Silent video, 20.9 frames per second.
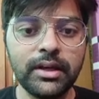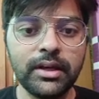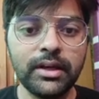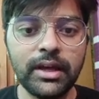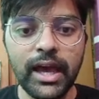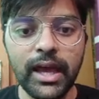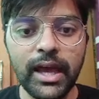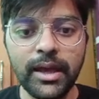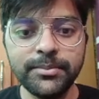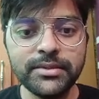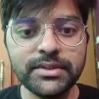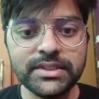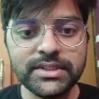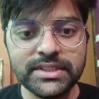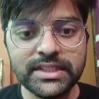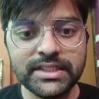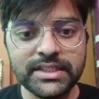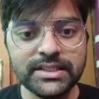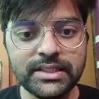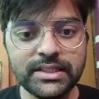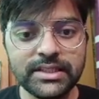I am
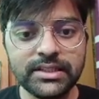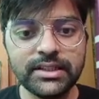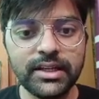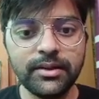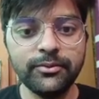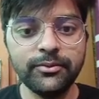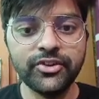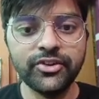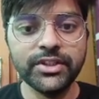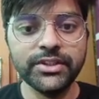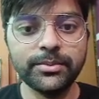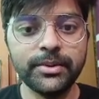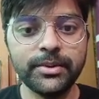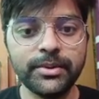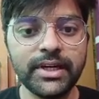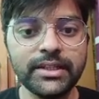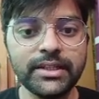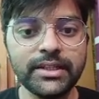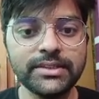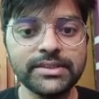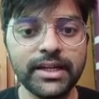changing the name, first player
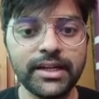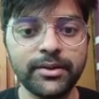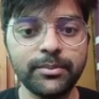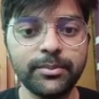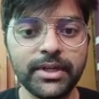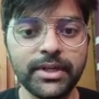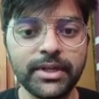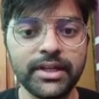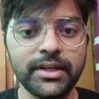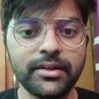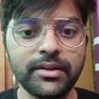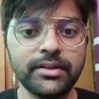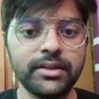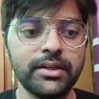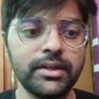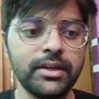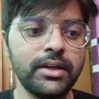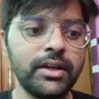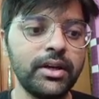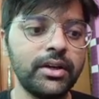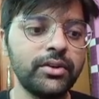and second player.
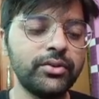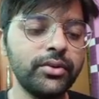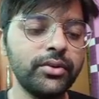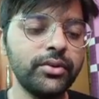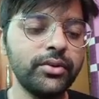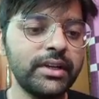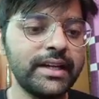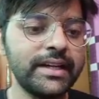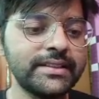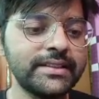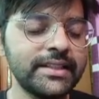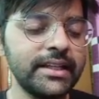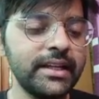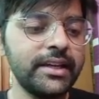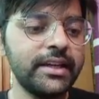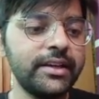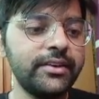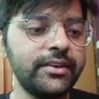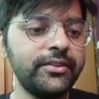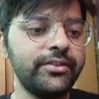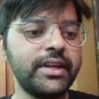So let's say
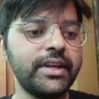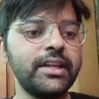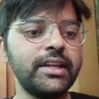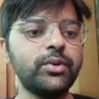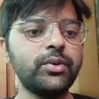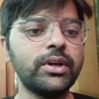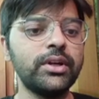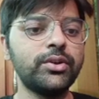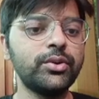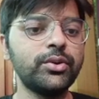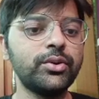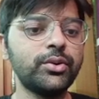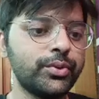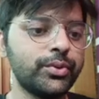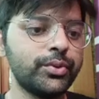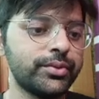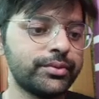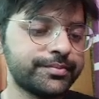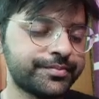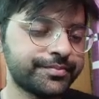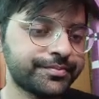if n equal to 2,
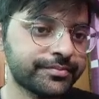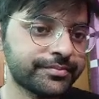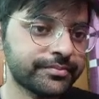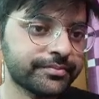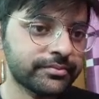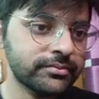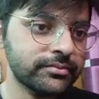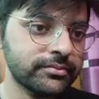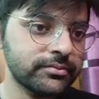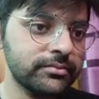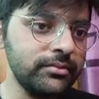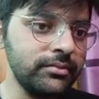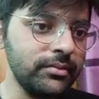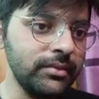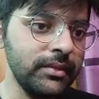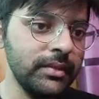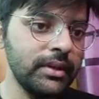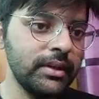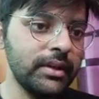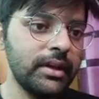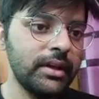
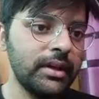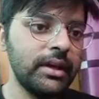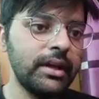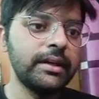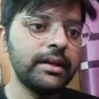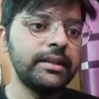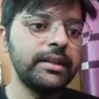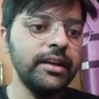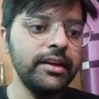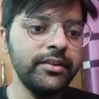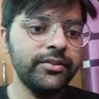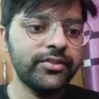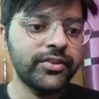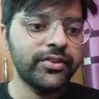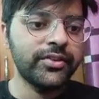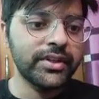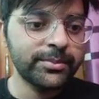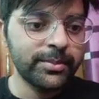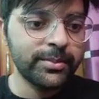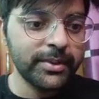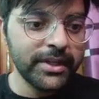then if
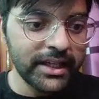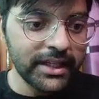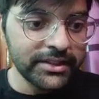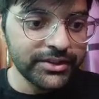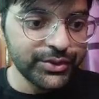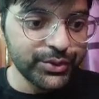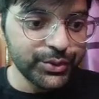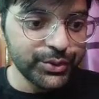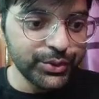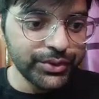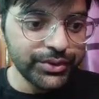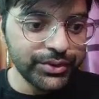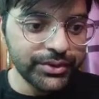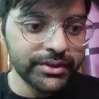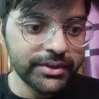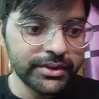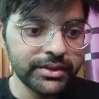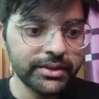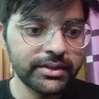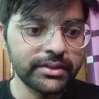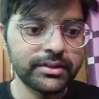first player has 2,
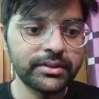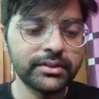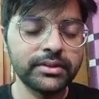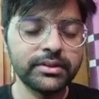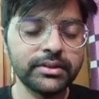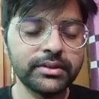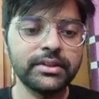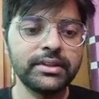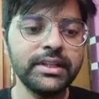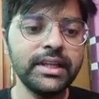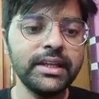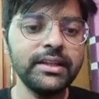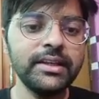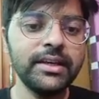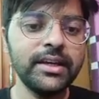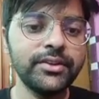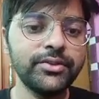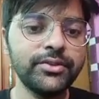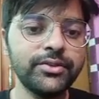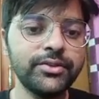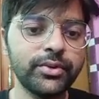then he
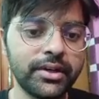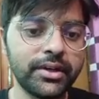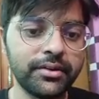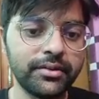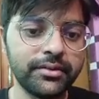has 1,